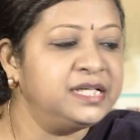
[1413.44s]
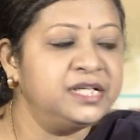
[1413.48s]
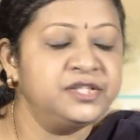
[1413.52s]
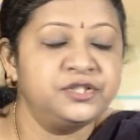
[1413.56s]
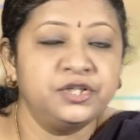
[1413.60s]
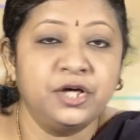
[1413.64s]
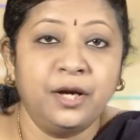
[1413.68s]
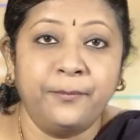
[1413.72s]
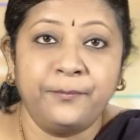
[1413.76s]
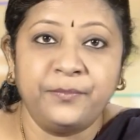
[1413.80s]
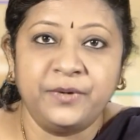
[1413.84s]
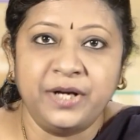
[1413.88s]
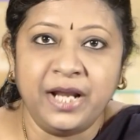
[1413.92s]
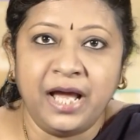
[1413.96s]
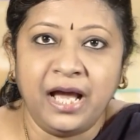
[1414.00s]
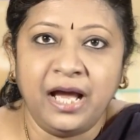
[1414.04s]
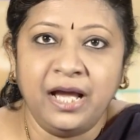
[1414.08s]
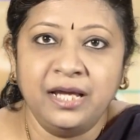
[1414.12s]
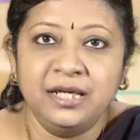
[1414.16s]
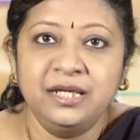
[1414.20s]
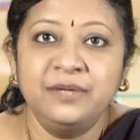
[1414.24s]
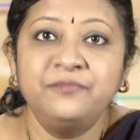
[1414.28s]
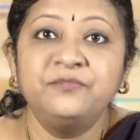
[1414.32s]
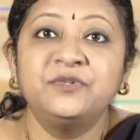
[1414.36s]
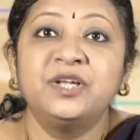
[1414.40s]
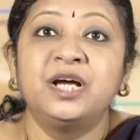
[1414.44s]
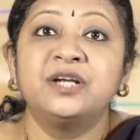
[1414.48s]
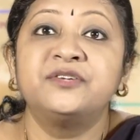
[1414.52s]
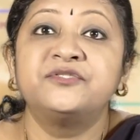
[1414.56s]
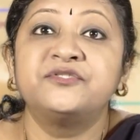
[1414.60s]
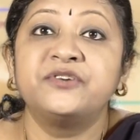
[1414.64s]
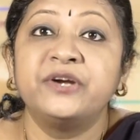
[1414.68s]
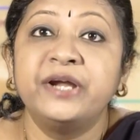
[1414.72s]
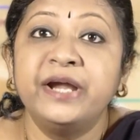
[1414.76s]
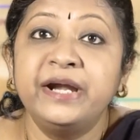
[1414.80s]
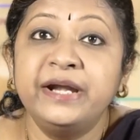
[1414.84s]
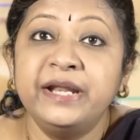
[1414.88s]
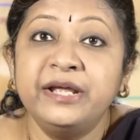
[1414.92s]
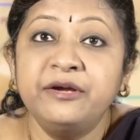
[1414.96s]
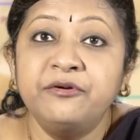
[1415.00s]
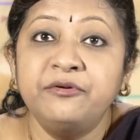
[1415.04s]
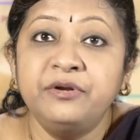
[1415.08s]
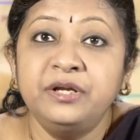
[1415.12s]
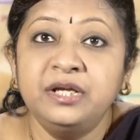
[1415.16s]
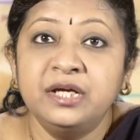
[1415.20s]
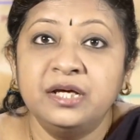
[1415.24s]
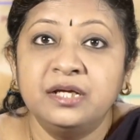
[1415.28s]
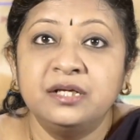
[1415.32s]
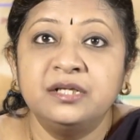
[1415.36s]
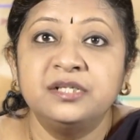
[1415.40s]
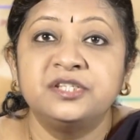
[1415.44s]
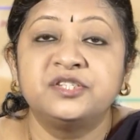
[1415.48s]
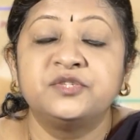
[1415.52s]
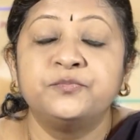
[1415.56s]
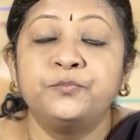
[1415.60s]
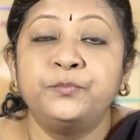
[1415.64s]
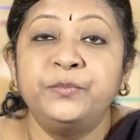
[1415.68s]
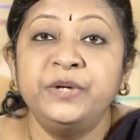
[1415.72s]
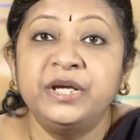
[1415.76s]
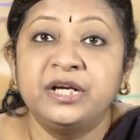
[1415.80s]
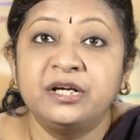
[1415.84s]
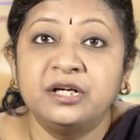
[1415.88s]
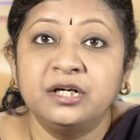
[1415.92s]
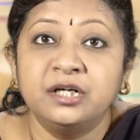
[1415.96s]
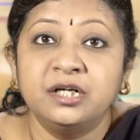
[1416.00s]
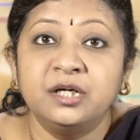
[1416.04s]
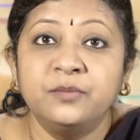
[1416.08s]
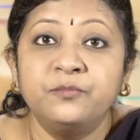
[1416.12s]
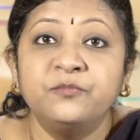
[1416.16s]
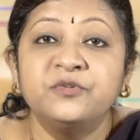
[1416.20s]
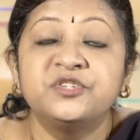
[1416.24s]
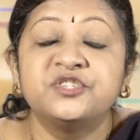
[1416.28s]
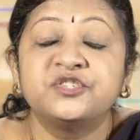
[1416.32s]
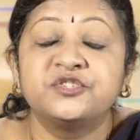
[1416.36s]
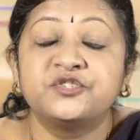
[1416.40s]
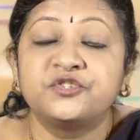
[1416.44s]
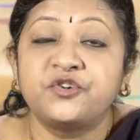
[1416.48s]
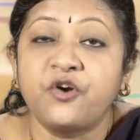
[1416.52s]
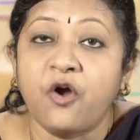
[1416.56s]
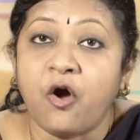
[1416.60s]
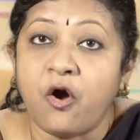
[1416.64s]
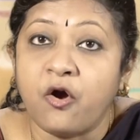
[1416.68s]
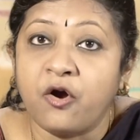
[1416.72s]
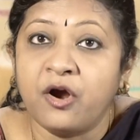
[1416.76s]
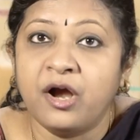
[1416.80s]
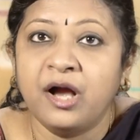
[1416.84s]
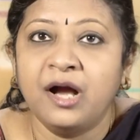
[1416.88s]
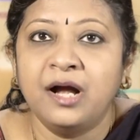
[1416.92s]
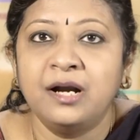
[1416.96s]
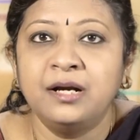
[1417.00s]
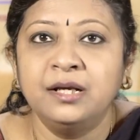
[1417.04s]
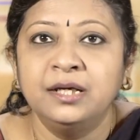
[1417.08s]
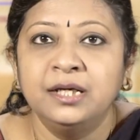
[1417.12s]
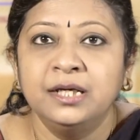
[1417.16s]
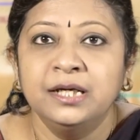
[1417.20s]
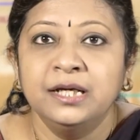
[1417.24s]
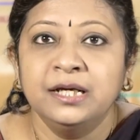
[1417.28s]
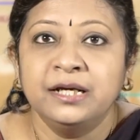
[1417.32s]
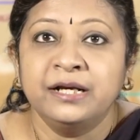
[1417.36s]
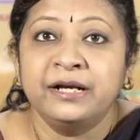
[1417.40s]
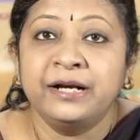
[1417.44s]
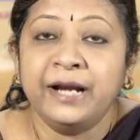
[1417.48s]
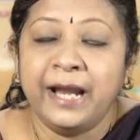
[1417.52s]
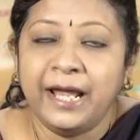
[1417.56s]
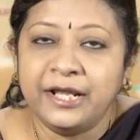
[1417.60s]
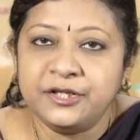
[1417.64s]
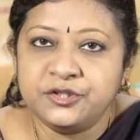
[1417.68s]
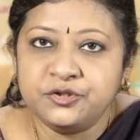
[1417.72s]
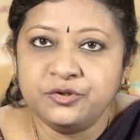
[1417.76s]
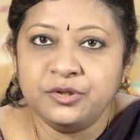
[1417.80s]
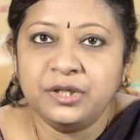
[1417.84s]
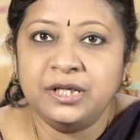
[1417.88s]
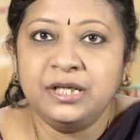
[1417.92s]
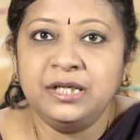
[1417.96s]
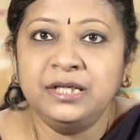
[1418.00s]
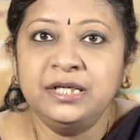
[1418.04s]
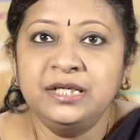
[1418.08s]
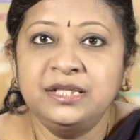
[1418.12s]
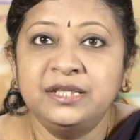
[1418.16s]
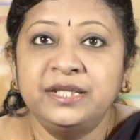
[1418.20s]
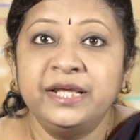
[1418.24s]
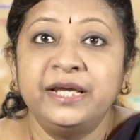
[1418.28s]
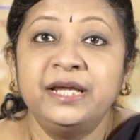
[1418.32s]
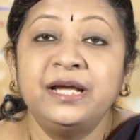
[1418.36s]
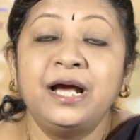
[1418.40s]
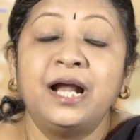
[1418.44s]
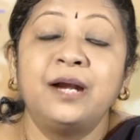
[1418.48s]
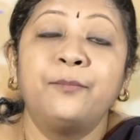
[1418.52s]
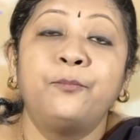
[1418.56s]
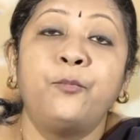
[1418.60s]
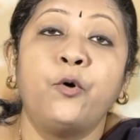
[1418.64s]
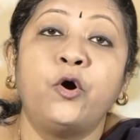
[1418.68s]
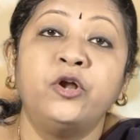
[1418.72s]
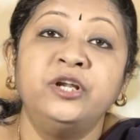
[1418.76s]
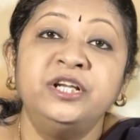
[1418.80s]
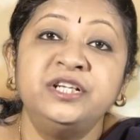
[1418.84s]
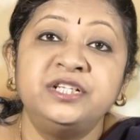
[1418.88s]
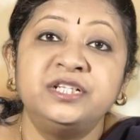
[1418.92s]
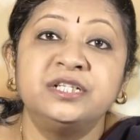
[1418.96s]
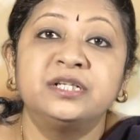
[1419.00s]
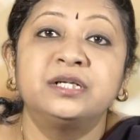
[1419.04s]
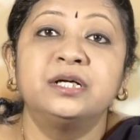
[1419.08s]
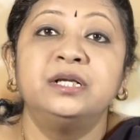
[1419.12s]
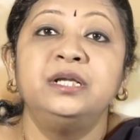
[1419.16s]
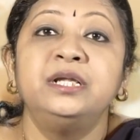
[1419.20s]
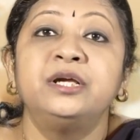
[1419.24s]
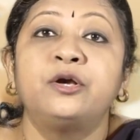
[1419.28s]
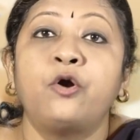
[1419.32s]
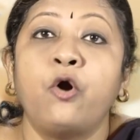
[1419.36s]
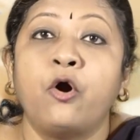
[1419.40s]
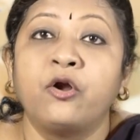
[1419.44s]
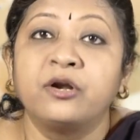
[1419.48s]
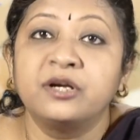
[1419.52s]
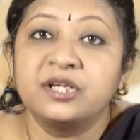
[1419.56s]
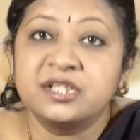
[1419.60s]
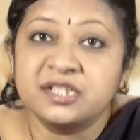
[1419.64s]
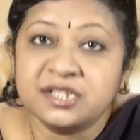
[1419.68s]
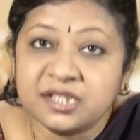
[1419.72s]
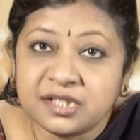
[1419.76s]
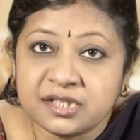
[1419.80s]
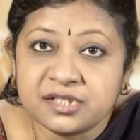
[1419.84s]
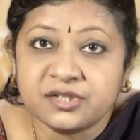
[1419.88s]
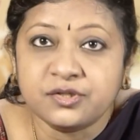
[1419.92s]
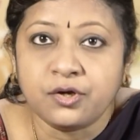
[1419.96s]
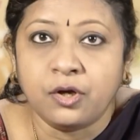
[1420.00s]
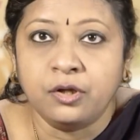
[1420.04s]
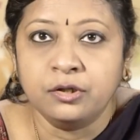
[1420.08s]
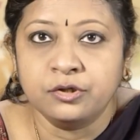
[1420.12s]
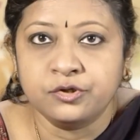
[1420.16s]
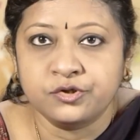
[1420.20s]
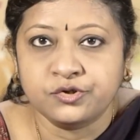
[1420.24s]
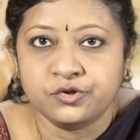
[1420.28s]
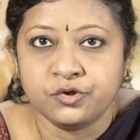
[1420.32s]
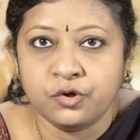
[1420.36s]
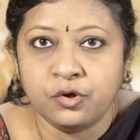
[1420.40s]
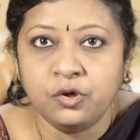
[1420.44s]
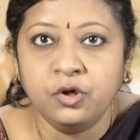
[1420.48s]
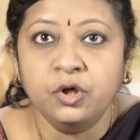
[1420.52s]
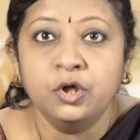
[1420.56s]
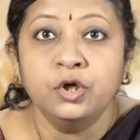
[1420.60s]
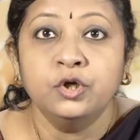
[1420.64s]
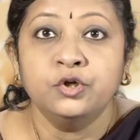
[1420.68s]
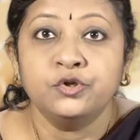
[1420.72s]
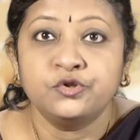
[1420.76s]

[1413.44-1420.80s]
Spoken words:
of time, the trade unions become stronger gradually. They are politically conscious also.